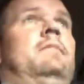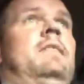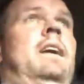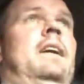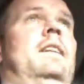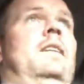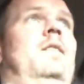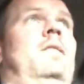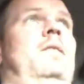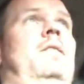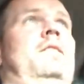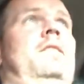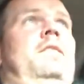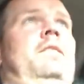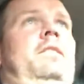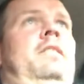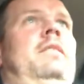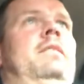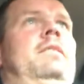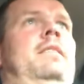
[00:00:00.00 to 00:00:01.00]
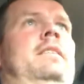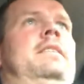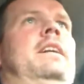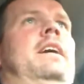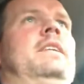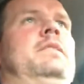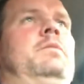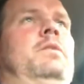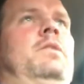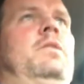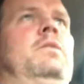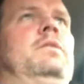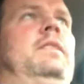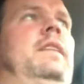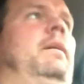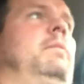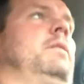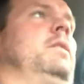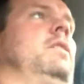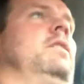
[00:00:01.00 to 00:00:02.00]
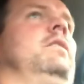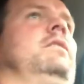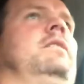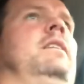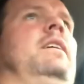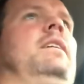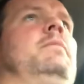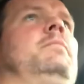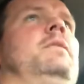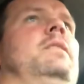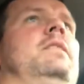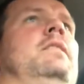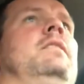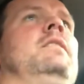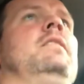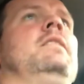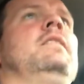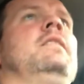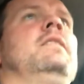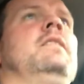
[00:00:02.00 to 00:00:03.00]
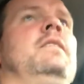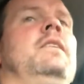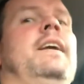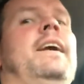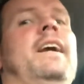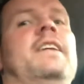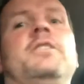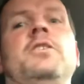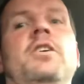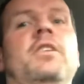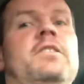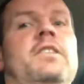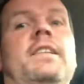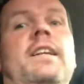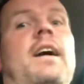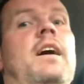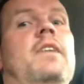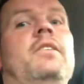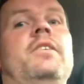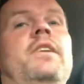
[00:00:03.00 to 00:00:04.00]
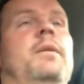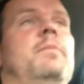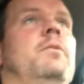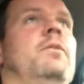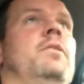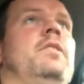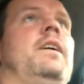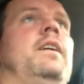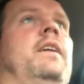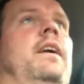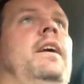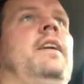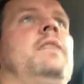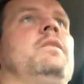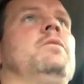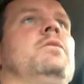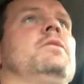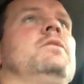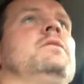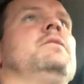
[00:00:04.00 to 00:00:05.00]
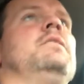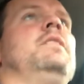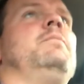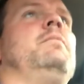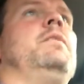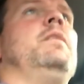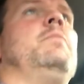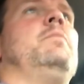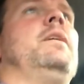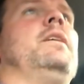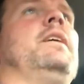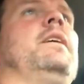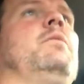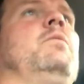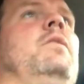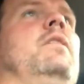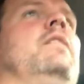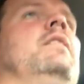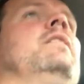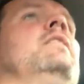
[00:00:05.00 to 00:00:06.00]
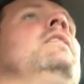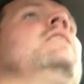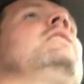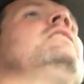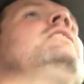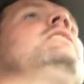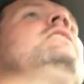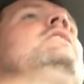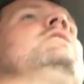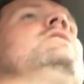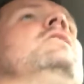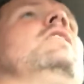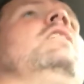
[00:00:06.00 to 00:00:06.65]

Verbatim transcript: I know they're attached with the whole debit card thing, but you can't charge a dollar anymore at Acorns. You, you better get with it.